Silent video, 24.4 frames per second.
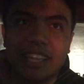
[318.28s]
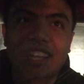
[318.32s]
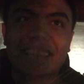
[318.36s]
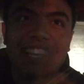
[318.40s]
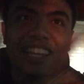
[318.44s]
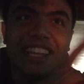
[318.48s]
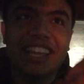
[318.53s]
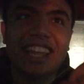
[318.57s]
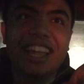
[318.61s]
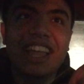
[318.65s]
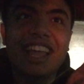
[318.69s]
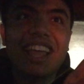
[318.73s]

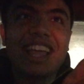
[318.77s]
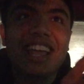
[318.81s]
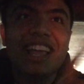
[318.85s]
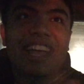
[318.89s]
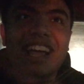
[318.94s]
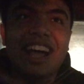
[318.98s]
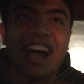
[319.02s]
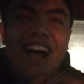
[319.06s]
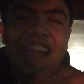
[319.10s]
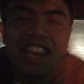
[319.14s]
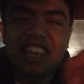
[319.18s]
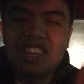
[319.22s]

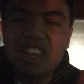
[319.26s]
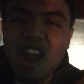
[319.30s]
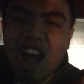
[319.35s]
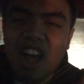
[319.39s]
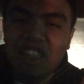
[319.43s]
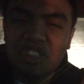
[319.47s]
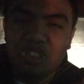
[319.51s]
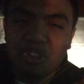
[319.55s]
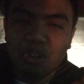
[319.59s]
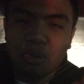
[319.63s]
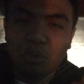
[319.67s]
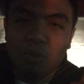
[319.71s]

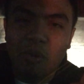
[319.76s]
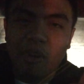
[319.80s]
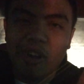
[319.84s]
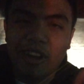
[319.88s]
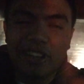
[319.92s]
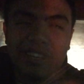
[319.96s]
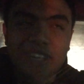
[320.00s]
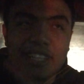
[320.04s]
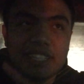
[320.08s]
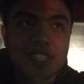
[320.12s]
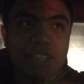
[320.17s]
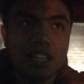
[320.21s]
another
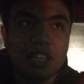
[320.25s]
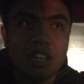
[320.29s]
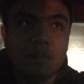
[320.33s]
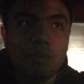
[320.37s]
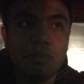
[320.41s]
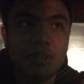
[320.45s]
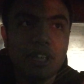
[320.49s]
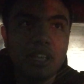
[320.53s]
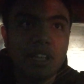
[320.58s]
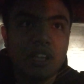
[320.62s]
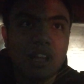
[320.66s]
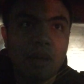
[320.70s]
one is gonna
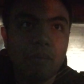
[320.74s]
be